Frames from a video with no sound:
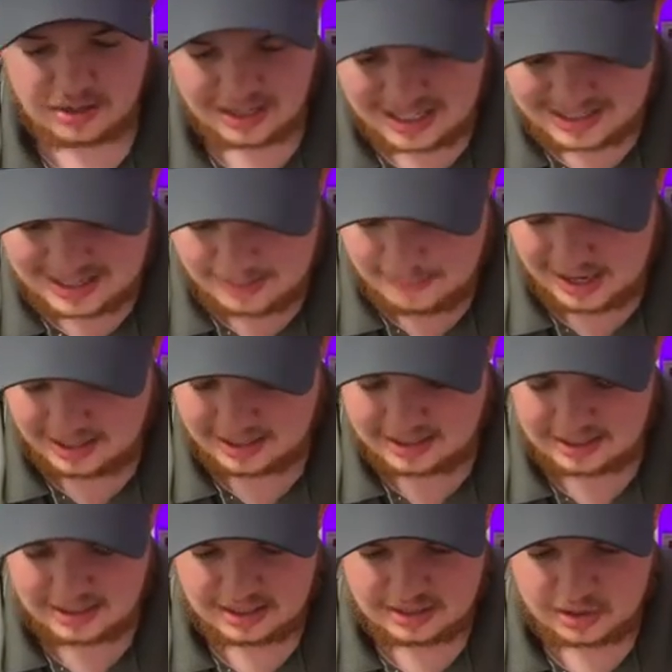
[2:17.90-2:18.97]
So let's get back
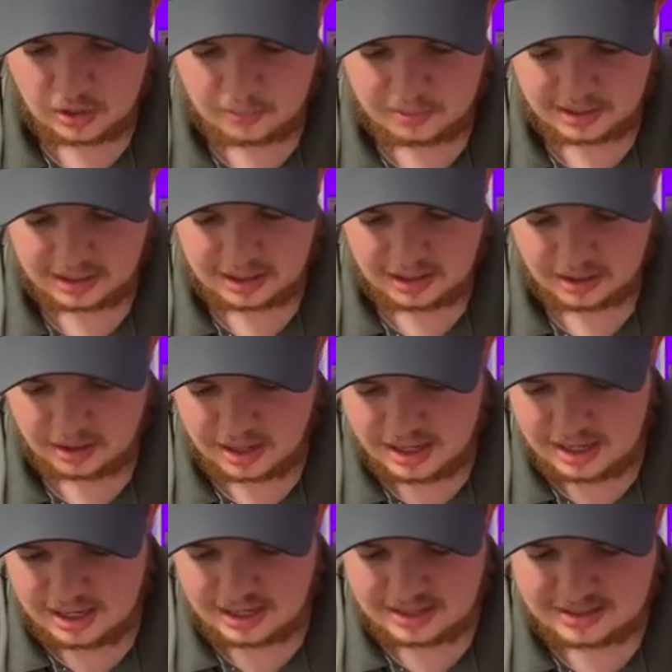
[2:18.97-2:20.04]
into this opening here
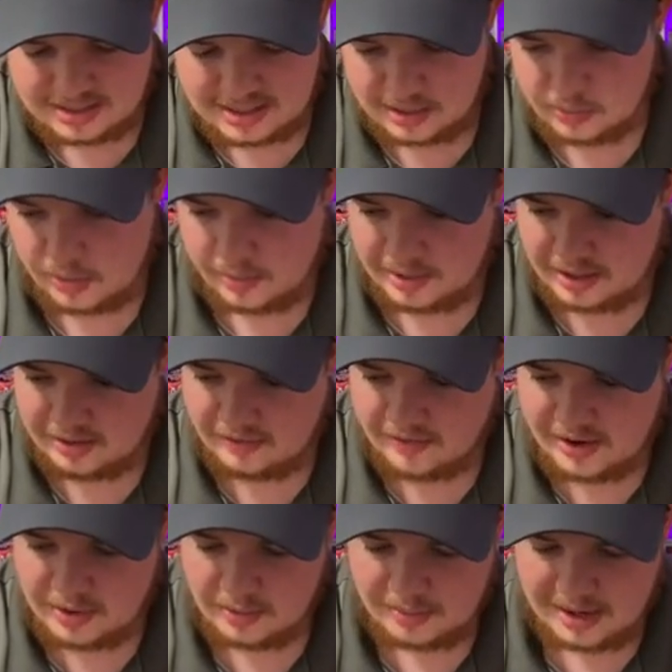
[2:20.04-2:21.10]
and see what we can
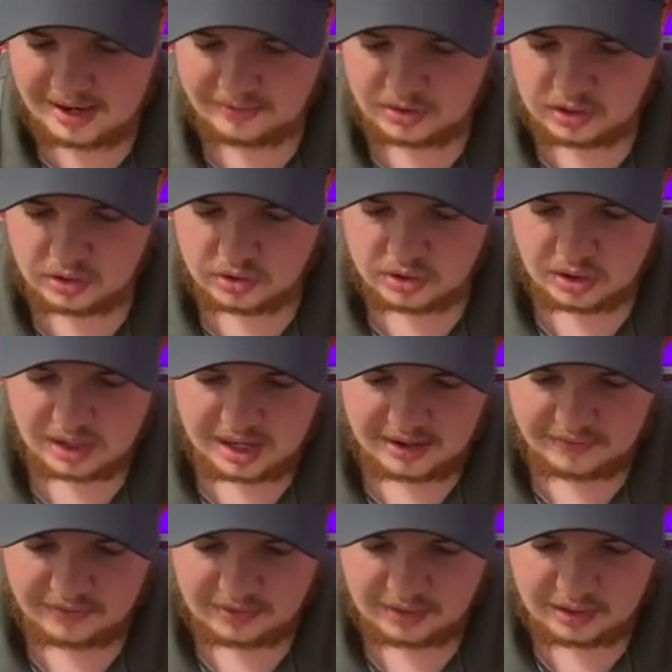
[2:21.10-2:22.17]
find. We might have to use our
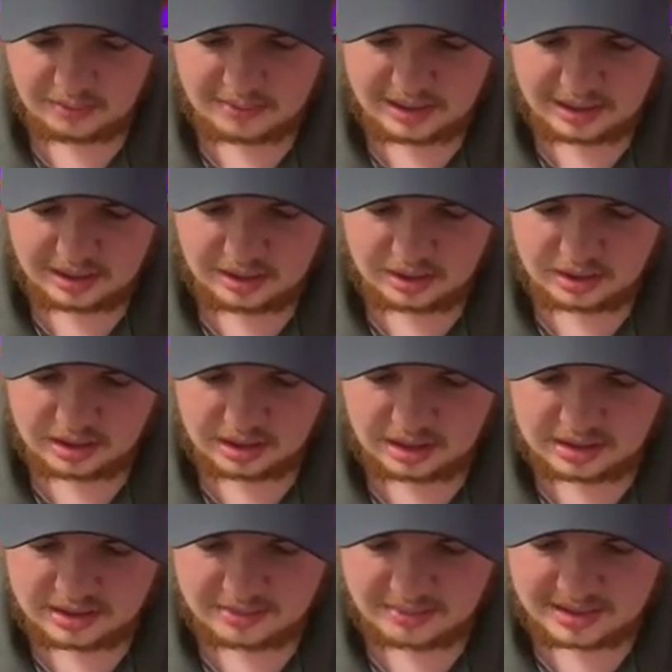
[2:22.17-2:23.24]
knife a little bit here to
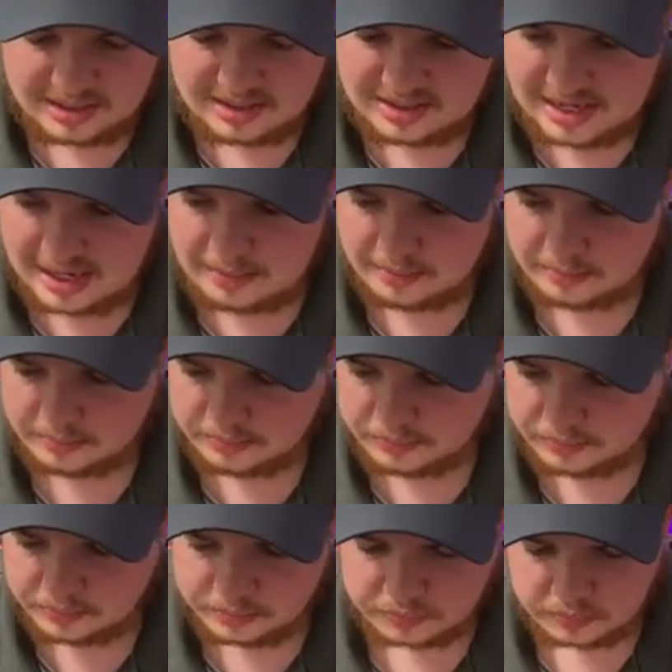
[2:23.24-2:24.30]
cut some of this tape.
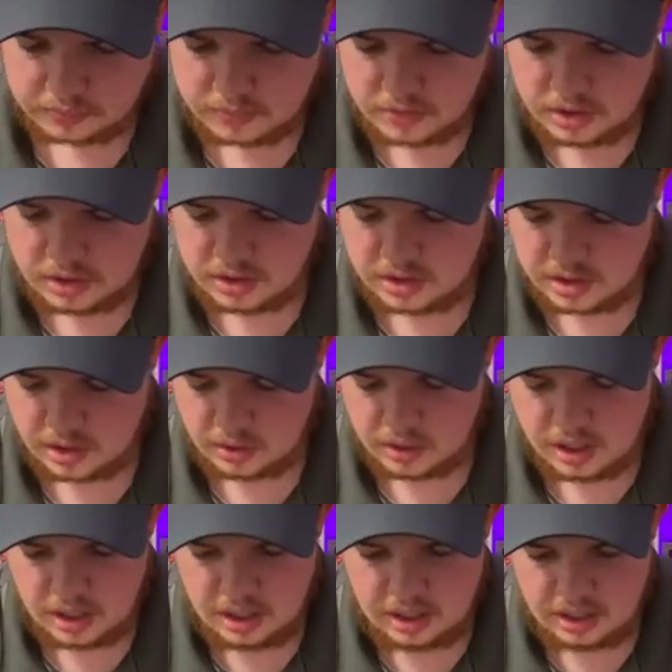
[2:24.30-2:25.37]
So
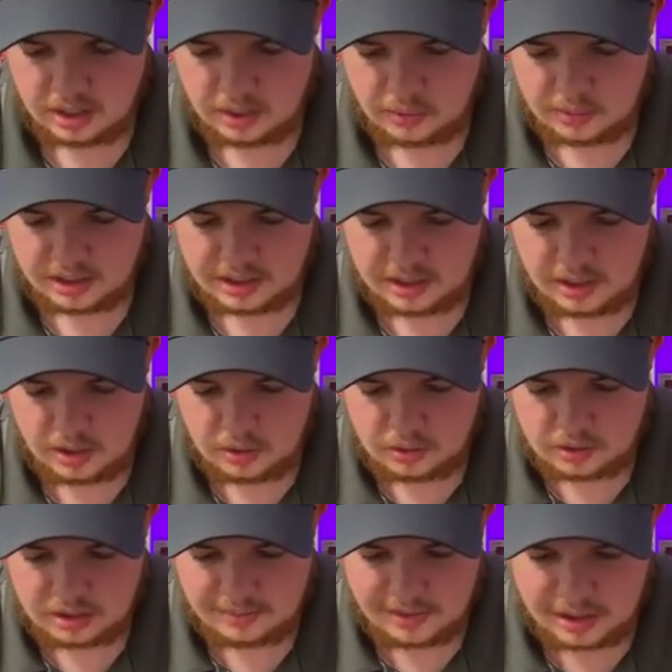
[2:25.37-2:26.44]
here we go.
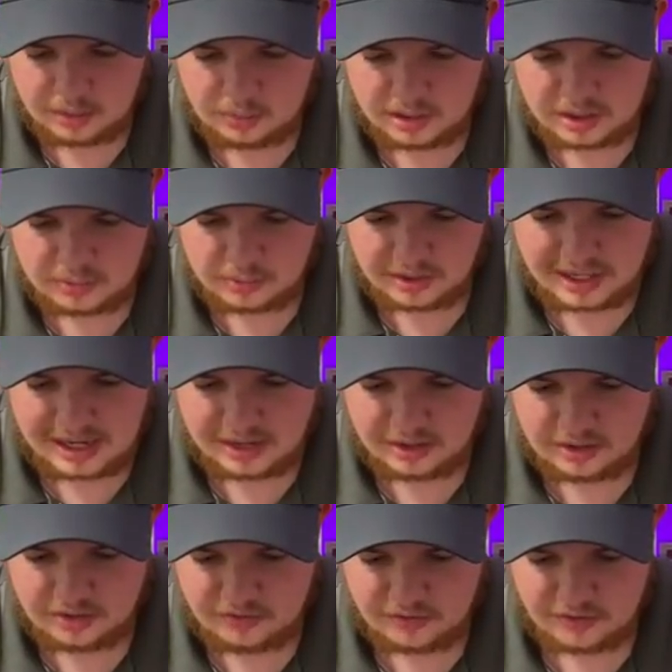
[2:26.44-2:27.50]
Come on, what we got
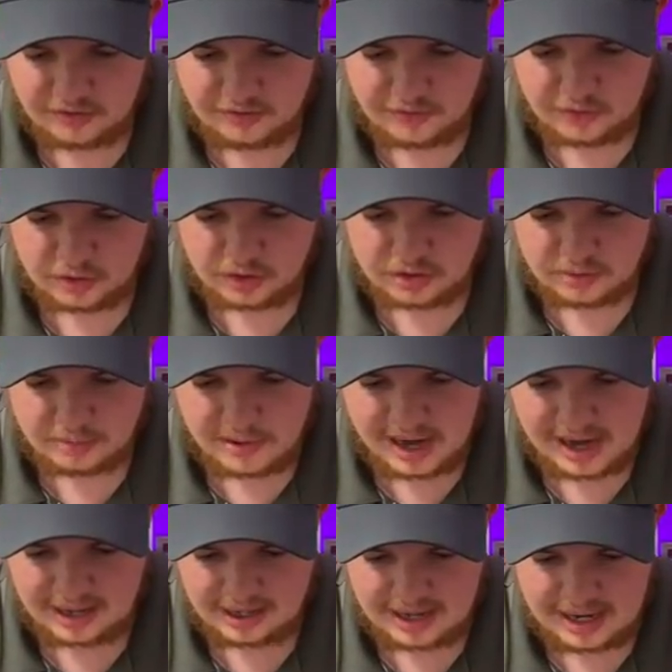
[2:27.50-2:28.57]
for the first
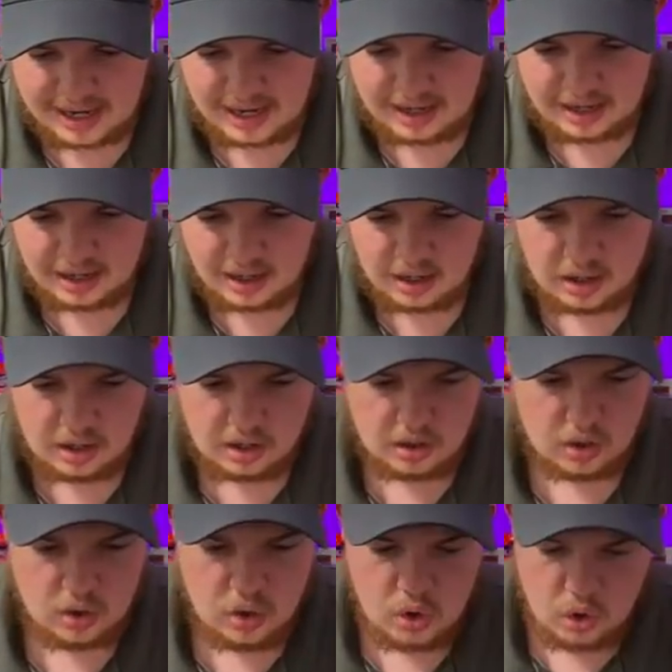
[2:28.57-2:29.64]
pack. And,
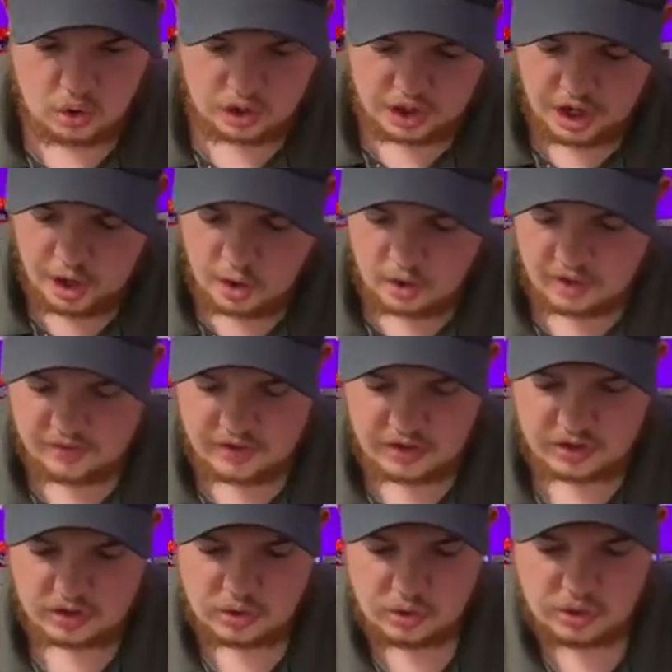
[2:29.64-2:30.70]
ooh, Code of the
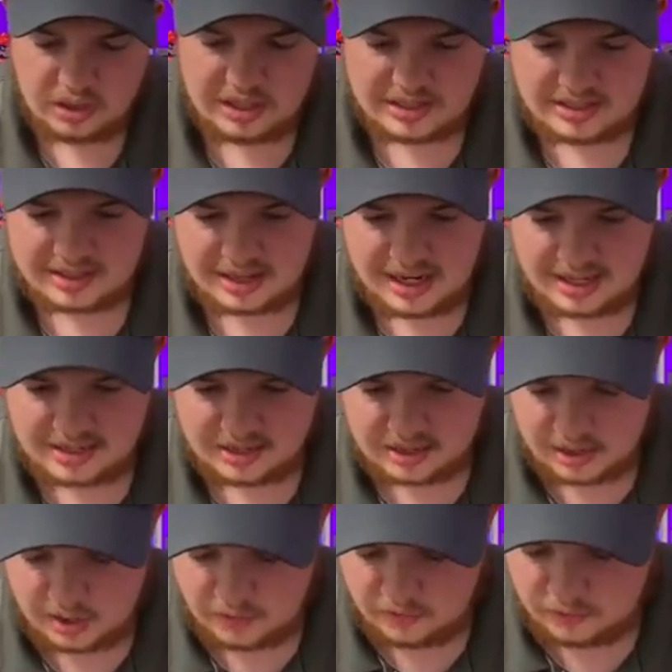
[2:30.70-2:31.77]
Duelist. Let's go.